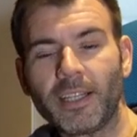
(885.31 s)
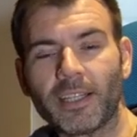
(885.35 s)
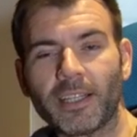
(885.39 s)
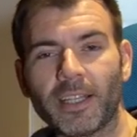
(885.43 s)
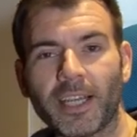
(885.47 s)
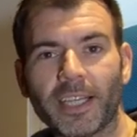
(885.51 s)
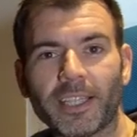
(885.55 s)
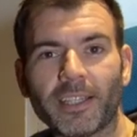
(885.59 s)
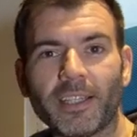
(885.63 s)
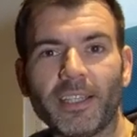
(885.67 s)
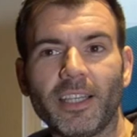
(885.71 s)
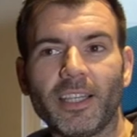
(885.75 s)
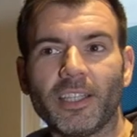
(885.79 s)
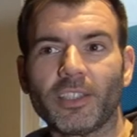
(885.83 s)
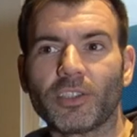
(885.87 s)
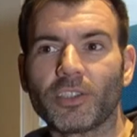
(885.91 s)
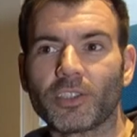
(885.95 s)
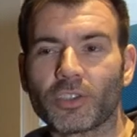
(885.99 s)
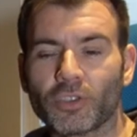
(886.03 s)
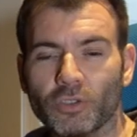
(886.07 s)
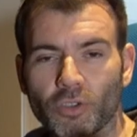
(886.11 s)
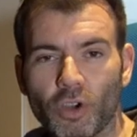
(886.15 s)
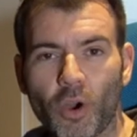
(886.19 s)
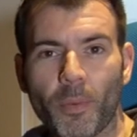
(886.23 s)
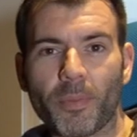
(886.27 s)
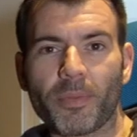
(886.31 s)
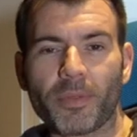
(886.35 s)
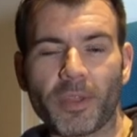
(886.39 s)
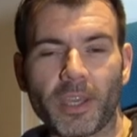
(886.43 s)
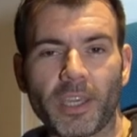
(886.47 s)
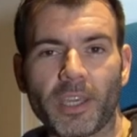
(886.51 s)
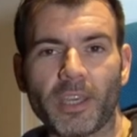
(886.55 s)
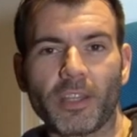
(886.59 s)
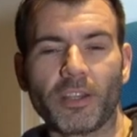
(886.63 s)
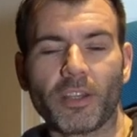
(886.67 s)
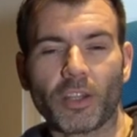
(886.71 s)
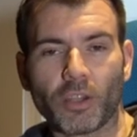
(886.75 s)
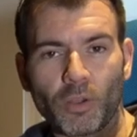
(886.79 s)
Like stop
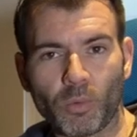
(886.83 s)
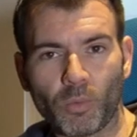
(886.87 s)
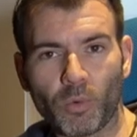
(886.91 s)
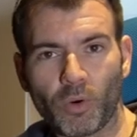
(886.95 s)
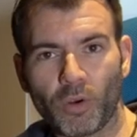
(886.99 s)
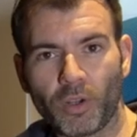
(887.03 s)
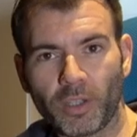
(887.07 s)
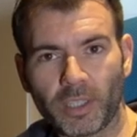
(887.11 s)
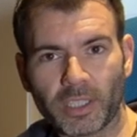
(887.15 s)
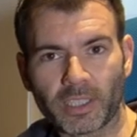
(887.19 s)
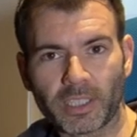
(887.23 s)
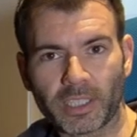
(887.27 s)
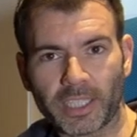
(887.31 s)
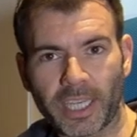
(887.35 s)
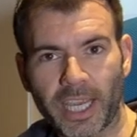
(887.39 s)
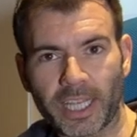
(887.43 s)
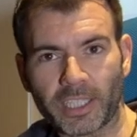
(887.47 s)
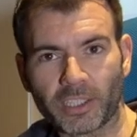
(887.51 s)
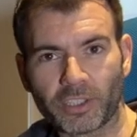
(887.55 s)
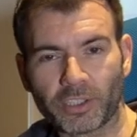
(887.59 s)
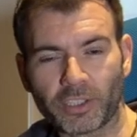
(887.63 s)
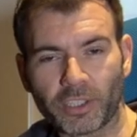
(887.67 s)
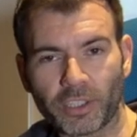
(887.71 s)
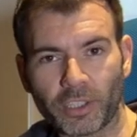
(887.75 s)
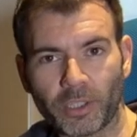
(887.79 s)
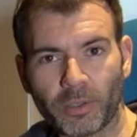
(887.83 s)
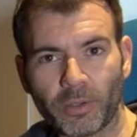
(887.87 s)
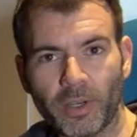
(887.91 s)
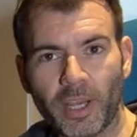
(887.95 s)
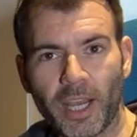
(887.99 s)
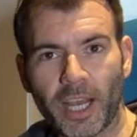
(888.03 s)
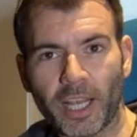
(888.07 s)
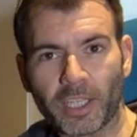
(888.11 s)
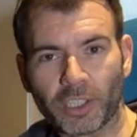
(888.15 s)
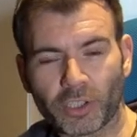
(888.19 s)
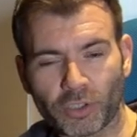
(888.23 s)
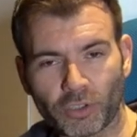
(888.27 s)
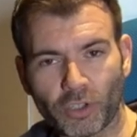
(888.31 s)
thinking that the world is against you
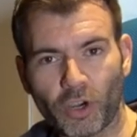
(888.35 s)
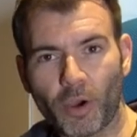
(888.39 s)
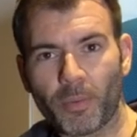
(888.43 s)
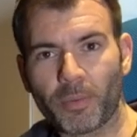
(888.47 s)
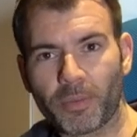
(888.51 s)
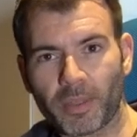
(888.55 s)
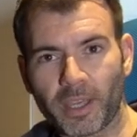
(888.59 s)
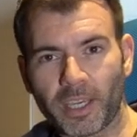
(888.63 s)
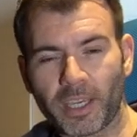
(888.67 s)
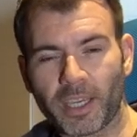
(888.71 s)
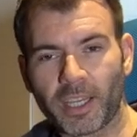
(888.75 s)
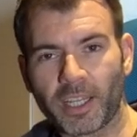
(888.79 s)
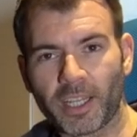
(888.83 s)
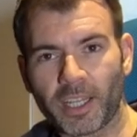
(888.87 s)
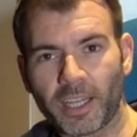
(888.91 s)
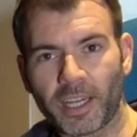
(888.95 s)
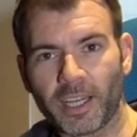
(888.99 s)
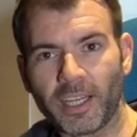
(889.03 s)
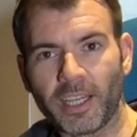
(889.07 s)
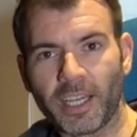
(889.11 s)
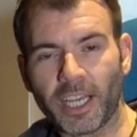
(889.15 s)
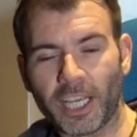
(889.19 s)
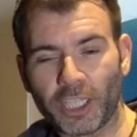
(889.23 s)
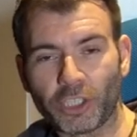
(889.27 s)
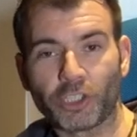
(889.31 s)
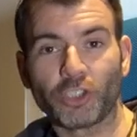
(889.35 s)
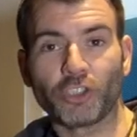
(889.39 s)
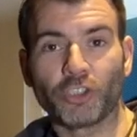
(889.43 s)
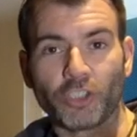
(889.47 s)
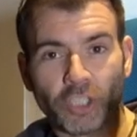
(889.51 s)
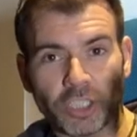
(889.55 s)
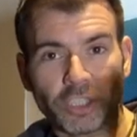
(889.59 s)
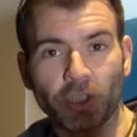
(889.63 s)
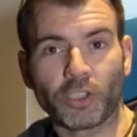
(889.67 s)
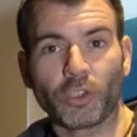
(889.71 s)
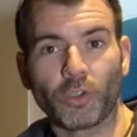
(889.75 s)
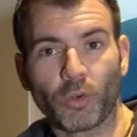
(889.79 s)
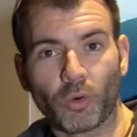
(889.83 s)
and stop thinking that it's
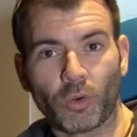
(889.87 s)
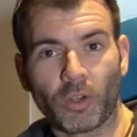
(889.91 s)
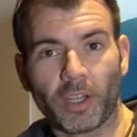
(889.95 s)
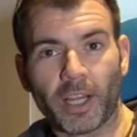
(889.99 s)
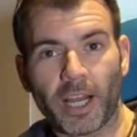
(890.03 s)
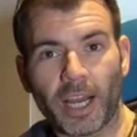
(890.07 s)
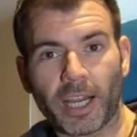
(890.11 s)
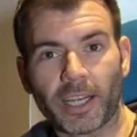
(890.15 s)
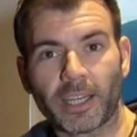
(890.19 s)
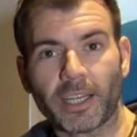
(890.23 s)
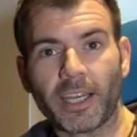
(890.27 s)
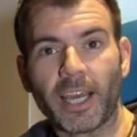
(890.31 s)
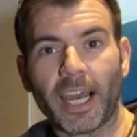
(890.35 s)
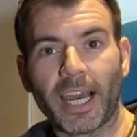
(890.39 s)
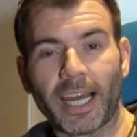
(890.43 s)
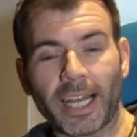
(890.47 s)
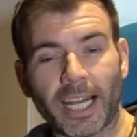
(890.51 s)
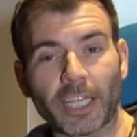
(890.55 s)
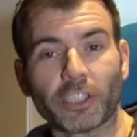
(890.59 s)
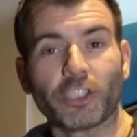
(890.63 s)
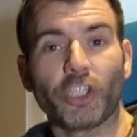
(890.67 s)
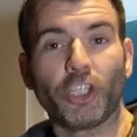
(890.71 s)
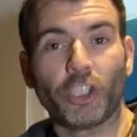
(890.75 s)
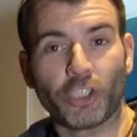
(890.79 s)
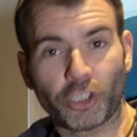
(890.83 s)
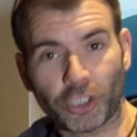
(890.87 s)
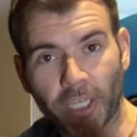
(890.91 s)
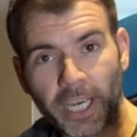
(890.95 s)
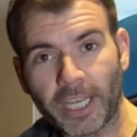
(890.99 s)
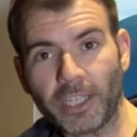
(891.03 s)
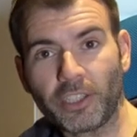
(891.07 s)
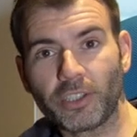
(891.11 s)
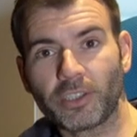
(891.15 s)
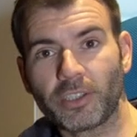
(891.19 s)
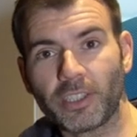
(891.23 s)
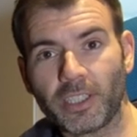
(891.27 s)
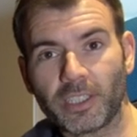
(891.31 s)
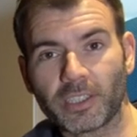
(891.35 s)
just your luck and actually
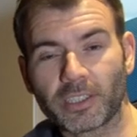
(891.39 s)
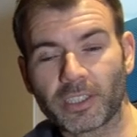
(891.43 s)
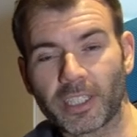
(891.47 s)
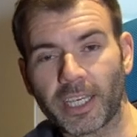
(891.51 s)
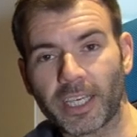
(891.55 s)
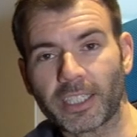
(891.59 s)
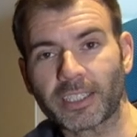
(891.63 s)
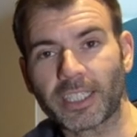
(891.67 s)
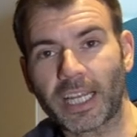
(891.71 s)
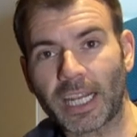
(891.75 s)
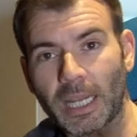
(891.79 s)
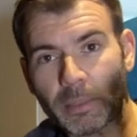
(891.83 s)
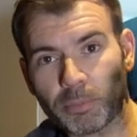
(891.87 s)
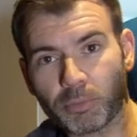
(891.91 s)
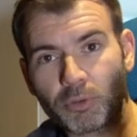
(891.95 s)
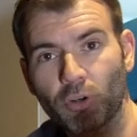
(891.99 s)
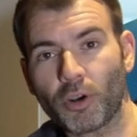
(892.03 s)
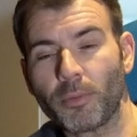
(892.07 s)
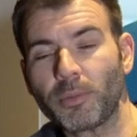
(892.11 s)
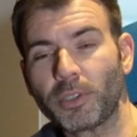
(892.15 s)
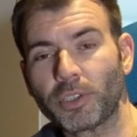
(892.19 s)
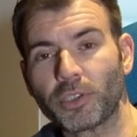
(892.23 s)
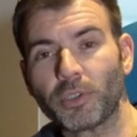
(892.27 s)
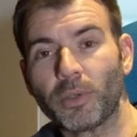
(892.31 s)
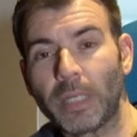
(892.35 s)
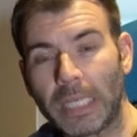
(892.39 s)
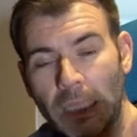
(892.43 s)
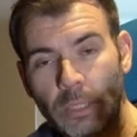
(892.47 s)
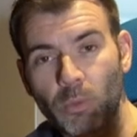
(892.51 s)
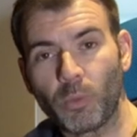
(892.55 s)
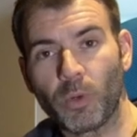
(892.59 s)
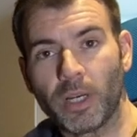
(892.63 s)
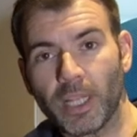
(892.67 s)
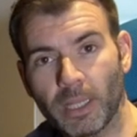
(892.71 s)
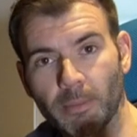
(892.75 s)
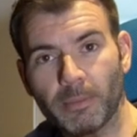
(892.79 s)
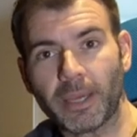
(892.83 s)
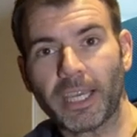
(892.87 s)
change these things and I promise you it
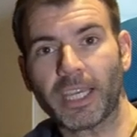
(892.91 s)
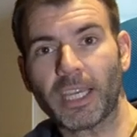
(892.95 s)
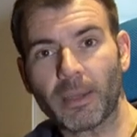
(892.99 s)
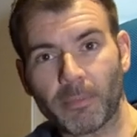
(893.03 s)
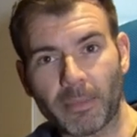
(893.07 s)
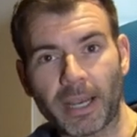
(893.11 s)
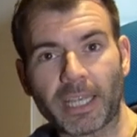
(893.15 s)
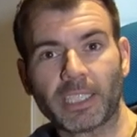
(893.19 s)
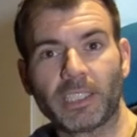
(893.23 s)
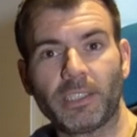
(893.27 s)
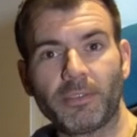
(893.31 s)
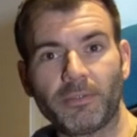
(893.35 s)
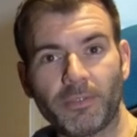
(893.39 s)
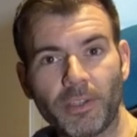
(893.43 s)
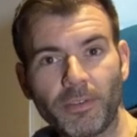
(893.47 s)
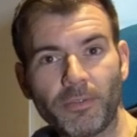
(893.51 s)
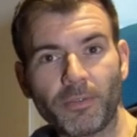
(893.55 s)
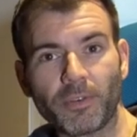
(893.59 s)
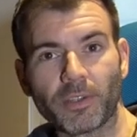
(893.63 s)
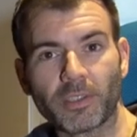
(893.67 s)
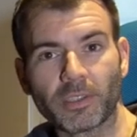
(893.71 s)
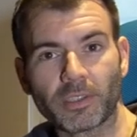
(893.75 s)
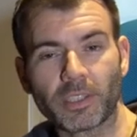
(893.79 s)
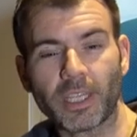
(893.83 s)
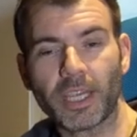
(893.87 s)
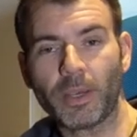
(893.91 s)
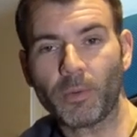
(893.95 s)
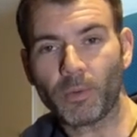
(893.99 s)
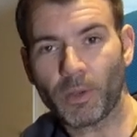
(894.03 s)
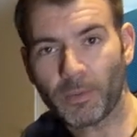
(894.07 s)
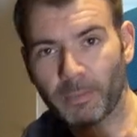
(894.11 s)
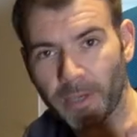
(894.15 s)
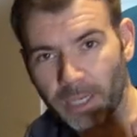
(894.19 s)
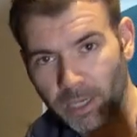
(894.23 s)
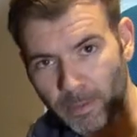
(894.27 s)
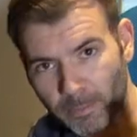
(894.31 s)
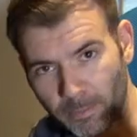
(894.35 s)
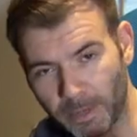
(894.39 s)
will make a massive difference. It will
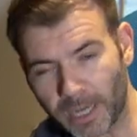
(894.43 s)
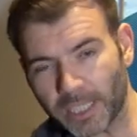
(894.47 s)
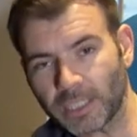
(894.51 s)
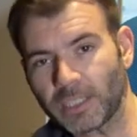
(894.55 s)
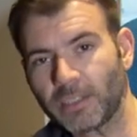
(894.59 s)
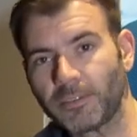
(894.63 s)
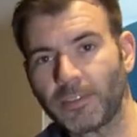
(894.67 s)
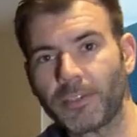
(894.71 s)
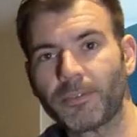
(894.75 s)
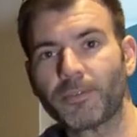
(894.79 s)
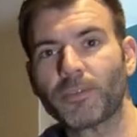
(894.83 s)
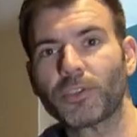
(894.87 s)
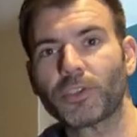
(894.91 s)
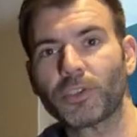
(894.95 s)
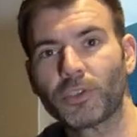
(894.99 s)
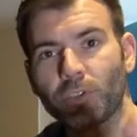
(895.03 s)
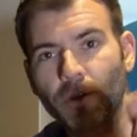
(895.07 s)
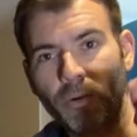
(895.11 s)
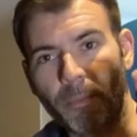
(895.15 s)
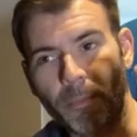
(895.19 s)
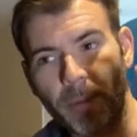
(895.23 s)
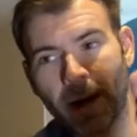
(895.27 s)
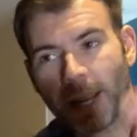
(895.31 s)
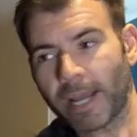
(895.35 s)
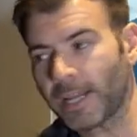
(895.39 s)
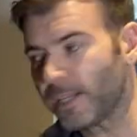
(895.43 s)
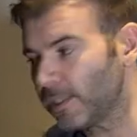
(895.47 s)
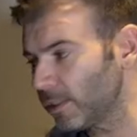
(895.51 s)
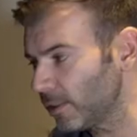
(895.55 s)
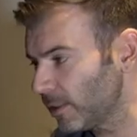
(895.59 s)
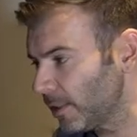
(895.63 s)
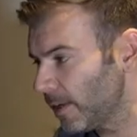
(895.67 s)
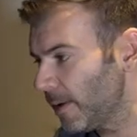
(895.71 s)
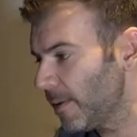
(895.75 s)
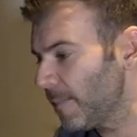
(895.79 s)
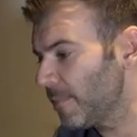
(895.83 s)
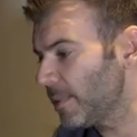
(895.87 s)
make a massive difference to your band.